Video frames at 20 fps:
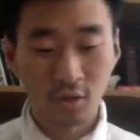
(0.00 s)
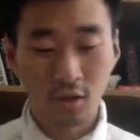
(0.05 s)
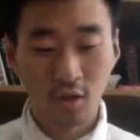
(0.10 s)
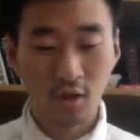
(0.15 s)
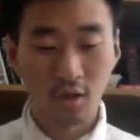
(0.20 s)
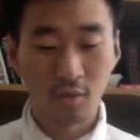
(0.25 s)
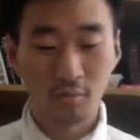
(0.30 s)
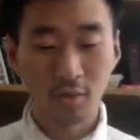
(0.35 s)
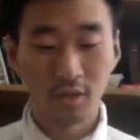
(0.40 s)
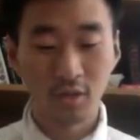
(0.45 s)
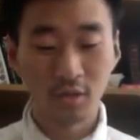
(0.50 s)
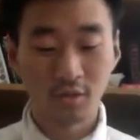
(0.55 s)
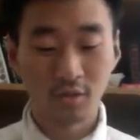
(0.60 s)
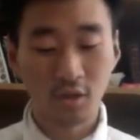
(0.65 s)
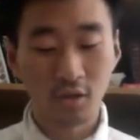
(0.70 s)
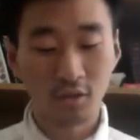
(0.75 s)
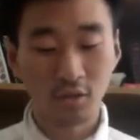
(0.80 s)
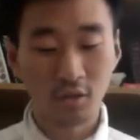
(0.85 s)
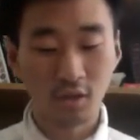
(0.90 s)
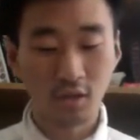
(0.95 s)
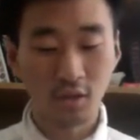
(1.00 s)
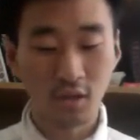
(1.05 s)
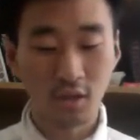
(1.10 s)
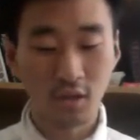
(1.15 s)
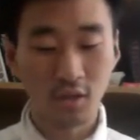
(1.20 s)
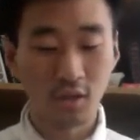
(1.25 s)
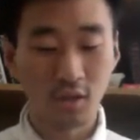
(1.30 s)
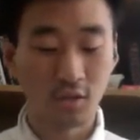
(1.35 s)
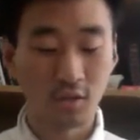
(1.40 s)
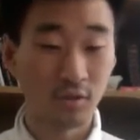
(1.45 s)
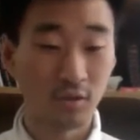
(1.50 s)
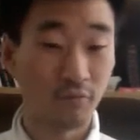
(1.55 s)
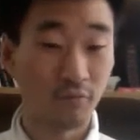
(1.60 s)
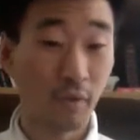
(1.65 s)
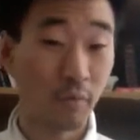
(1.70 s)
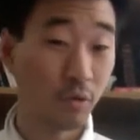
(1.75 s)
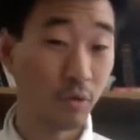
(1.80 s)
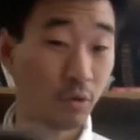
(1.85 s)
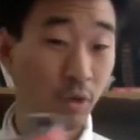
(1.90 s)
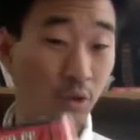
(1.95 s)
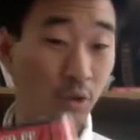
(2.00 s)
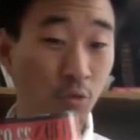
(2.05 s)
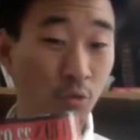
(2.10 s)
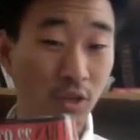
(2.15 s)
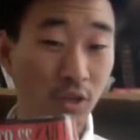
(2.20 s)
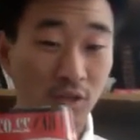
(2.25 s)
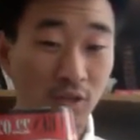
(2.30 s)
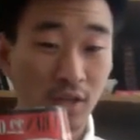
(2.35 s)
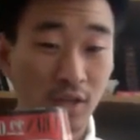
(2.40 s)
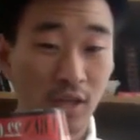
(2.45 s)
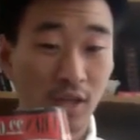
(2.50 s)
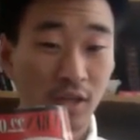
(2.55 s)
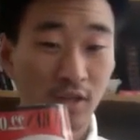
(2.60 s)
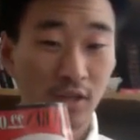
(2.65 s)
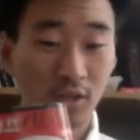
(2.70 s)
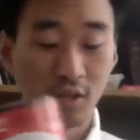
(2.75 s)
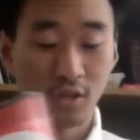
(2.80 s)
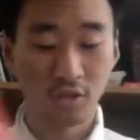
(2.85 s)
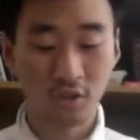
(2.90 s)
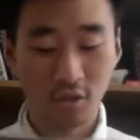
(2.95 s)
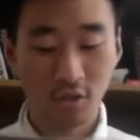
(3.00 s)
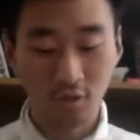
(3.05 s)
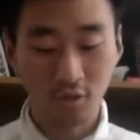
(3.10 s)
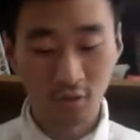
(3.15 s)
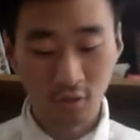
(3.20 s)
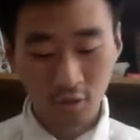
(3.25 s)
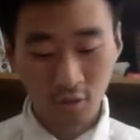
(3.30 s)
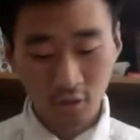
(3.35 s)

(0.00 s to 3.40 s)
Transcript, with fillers: Um, but it's on the uh, the February 22nd edition,